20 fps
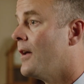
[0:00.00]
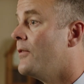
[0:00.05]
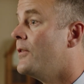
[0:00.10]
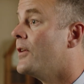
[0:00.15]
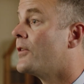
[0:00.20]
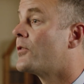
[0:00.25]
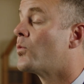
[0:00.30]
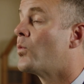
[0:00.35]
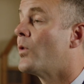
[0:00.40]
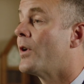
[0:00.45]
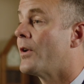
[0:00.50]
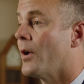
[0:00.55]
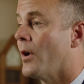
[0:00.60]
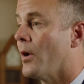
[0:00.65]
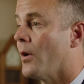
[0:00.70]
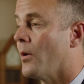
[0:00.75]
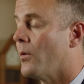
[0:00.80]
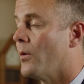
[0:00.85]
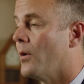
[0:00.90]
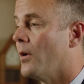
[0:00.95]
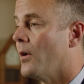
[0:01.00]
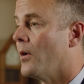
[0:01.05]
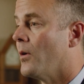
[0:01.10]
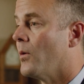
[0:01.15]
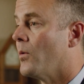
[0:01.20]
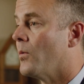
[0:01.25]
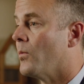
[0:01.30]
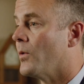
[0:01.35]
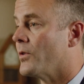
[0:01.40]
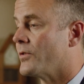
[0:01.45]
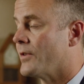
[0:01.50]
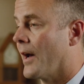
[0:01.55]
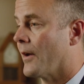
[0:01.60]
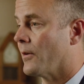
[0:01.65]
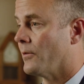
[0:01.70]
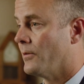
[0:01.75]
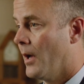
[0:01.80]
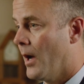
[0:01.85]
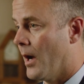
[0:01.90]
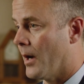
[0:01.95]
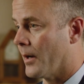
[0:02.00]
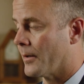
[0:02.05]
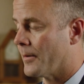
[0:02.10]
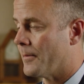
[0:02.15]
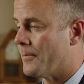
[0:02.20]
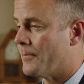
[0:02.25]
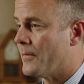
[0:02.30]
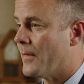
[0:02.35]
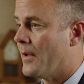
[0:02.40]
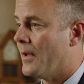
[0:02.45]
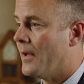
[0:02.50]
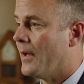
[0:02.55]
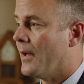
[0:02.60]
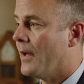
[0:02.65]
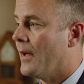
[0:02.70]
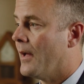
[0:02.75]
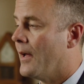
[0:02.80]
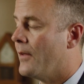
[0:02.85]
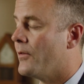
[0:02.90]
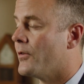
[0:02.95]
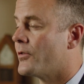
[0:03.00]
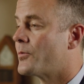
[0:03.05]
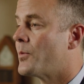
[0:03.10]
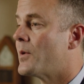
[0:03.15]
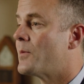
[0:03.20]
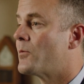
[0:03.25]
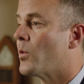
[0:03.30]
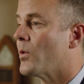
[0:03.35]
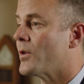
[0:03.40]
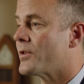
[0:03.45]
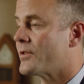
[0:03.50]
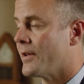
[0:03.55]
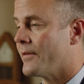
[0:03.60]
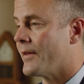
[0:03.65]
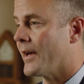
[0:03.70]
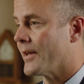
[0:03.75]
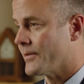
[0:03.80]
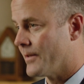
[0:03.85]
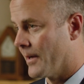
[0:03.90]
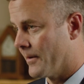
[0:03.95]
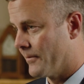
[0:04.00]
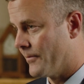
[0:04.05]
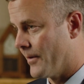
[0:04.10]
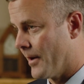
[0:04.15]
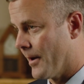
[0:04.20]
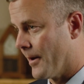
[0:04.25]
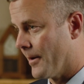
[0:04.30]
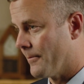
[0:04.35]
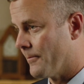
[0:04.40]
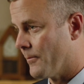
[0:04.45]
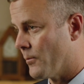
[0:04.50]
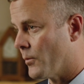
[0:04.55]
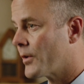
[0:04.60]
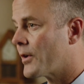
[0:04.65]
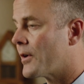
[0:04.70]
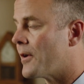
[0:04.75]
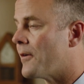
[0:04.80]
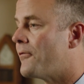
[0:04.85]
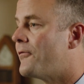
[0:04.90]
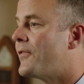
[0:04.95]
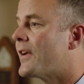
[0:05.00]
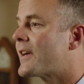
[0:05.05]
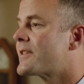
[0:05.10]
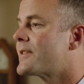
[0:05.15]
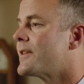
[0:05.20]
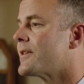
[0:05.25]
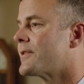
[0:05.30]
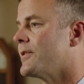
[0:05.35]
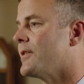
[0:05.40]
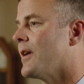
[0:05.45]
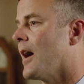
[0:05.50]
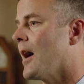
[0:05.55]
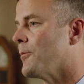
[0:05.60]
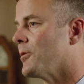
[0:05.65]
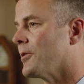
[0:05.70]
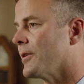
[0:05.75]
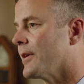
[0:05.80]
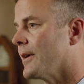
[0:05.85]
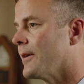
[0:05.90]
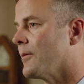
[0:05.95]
this widow was out of luck. And the Supreme Court said that's not fair. We're going to fix this anomaly